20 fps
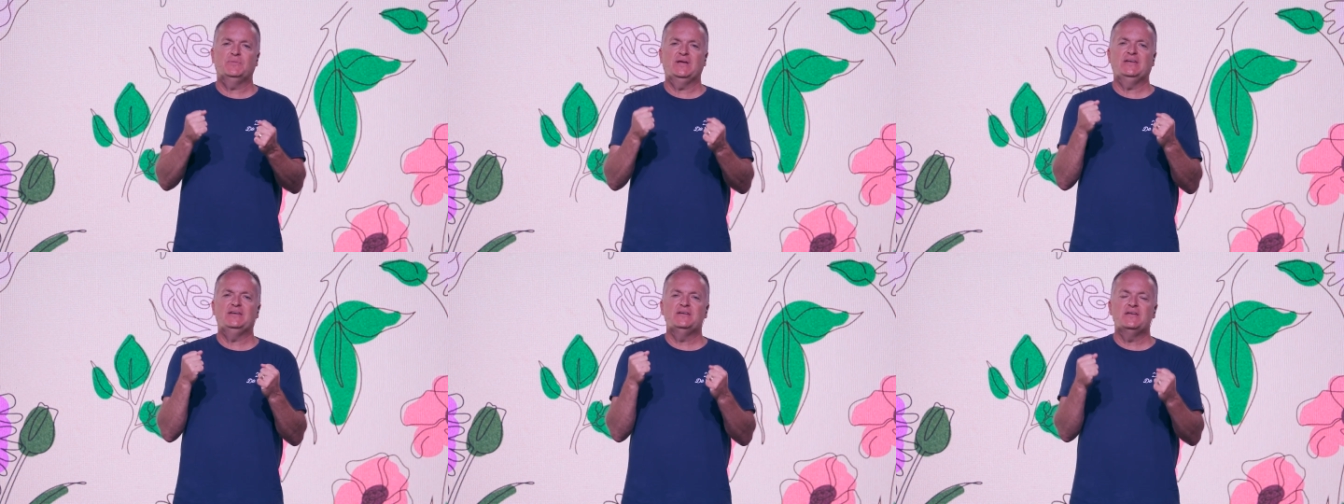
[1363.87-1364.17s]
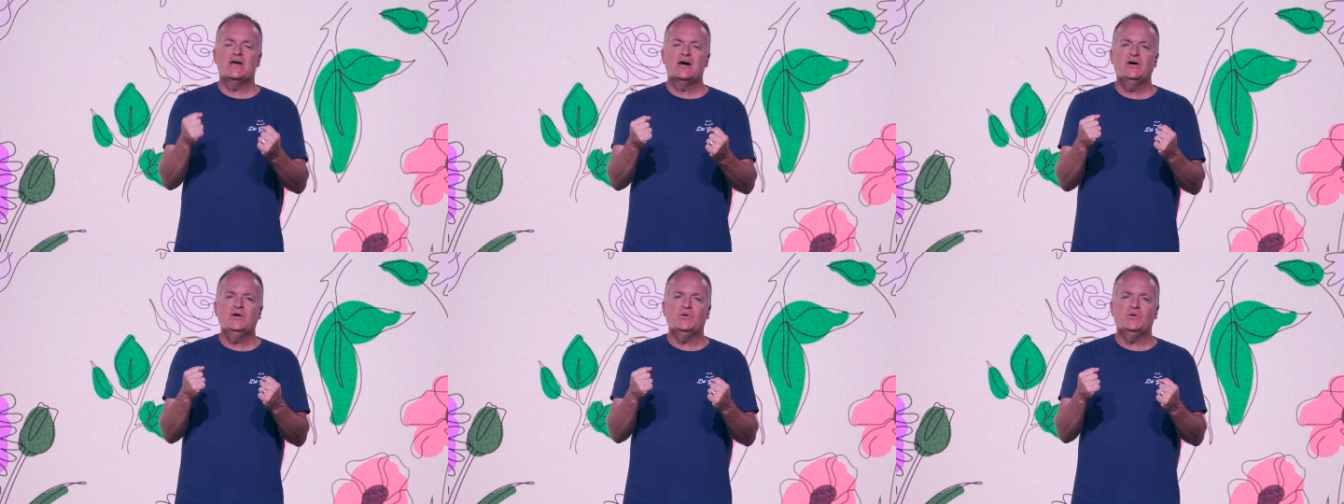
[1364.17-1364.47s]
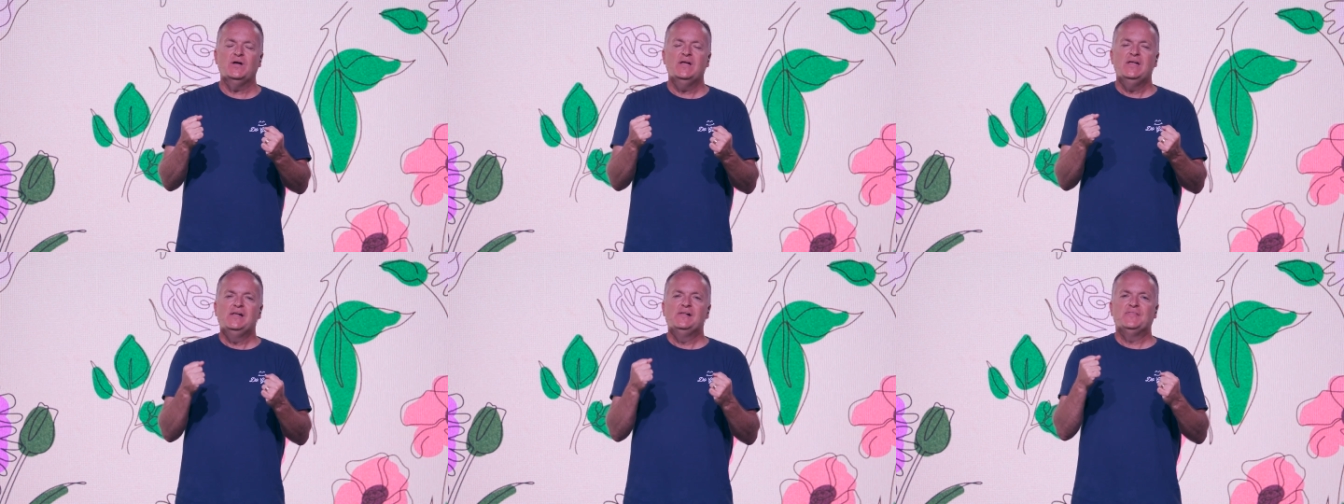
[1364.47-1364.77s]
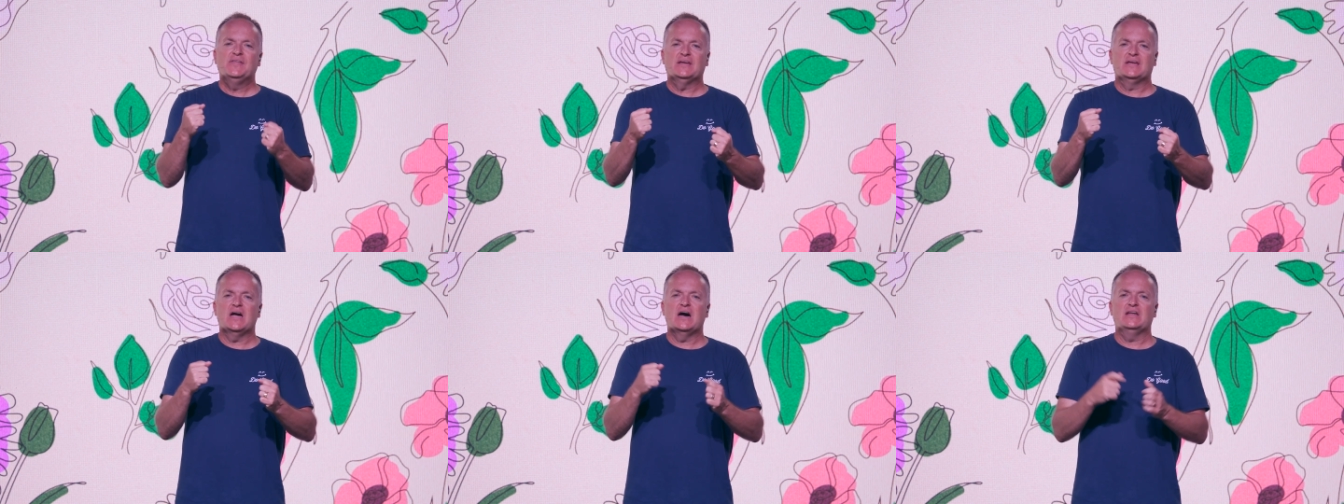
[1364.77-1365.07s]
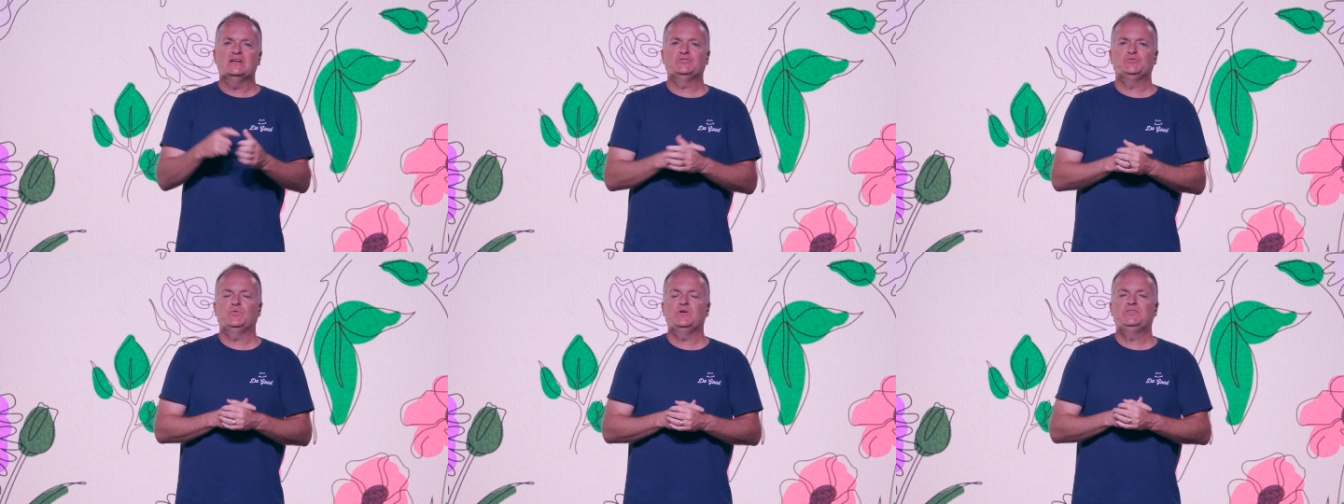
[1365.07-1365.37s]
and know that God
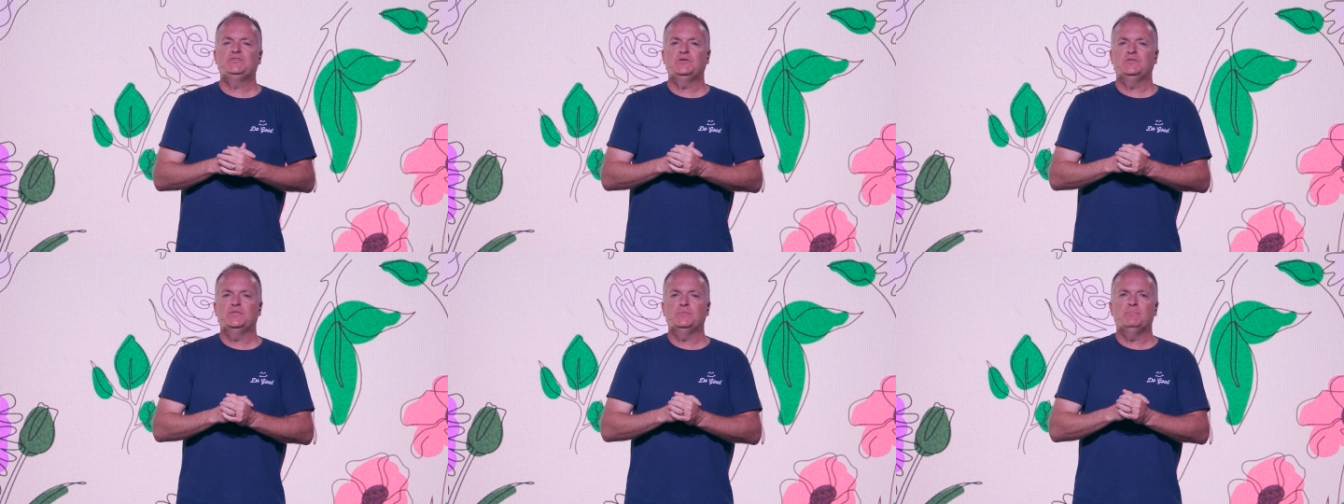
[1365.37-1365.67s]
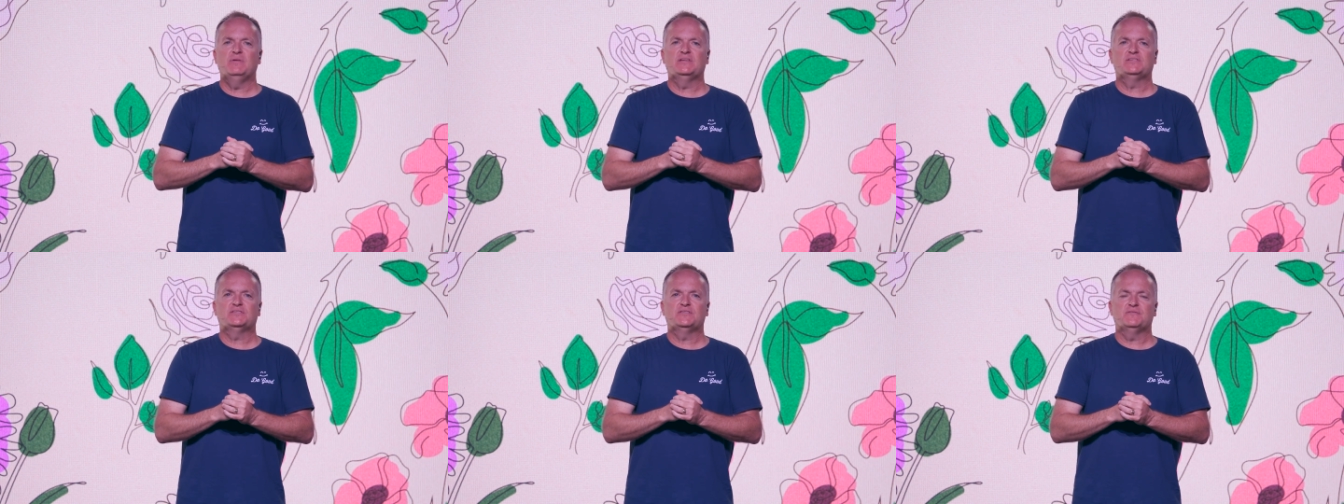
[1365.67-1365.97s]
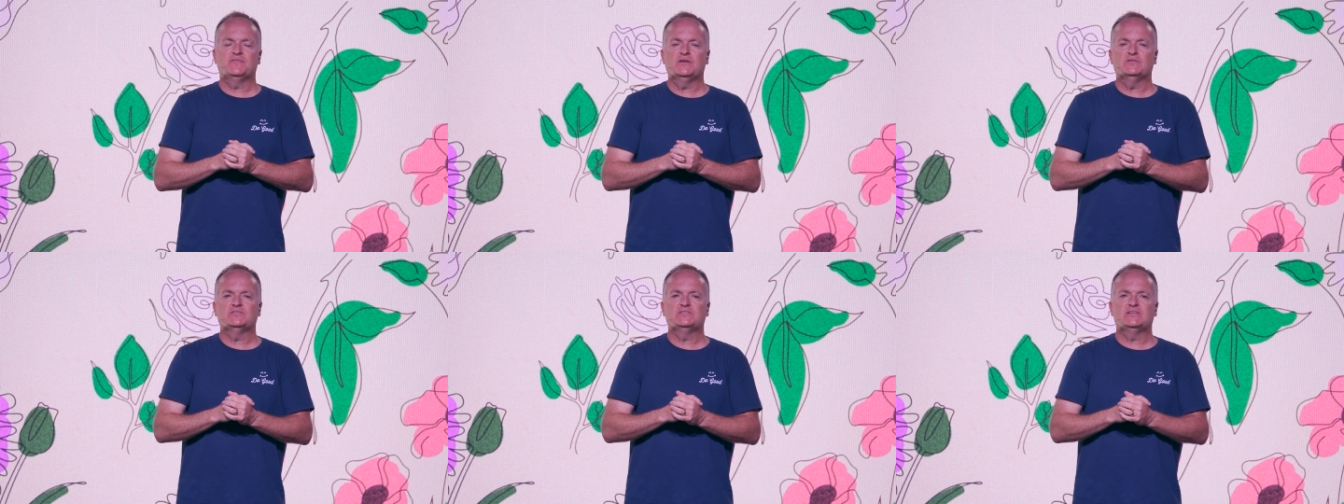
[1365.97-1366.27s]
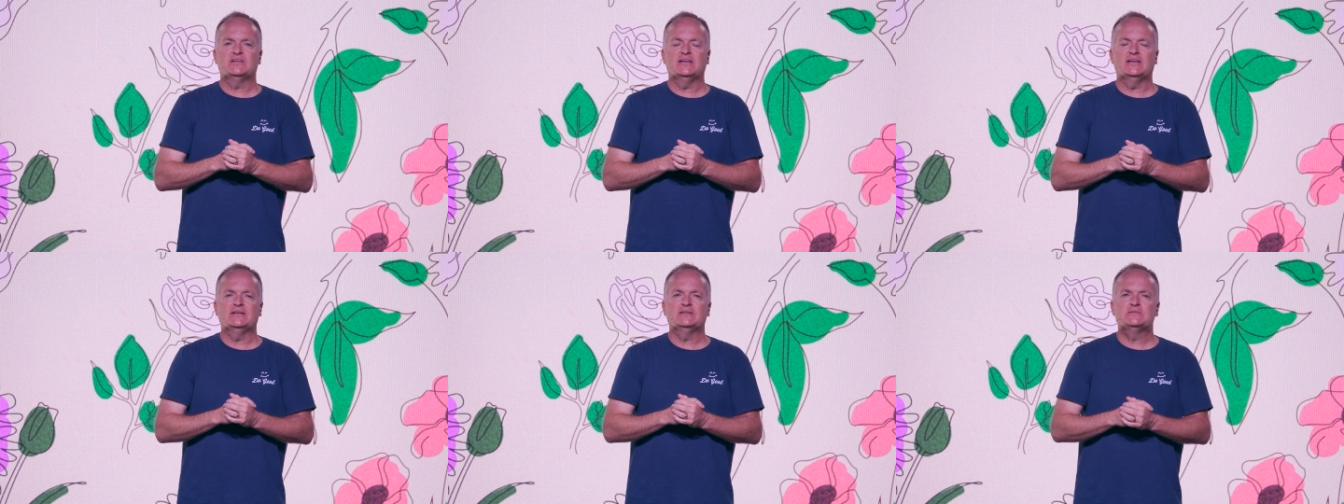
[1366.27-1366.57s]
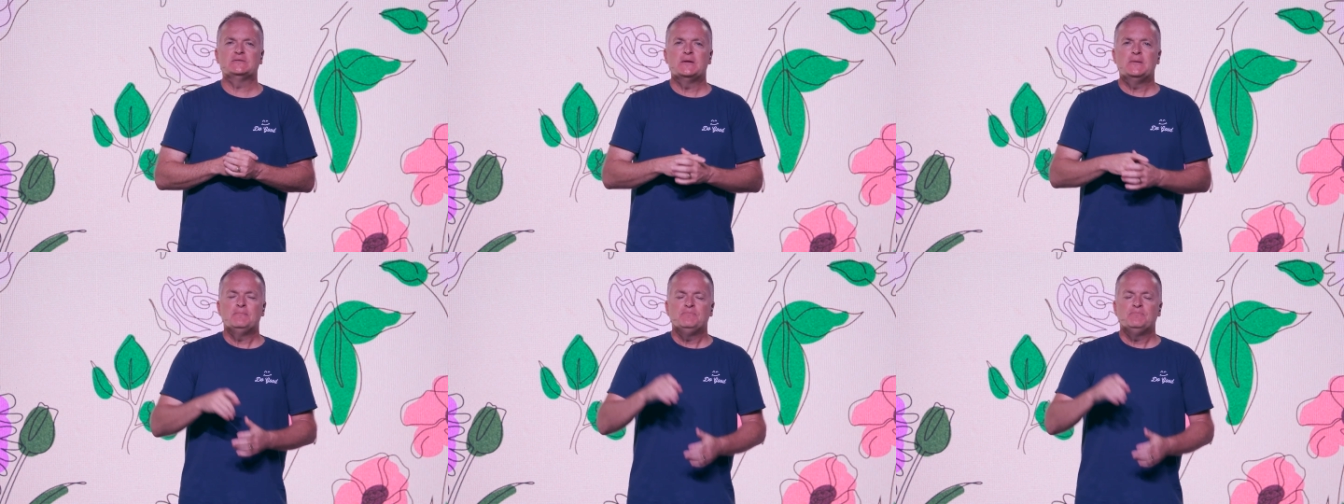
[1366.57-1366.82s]
is with you in the midst of those things.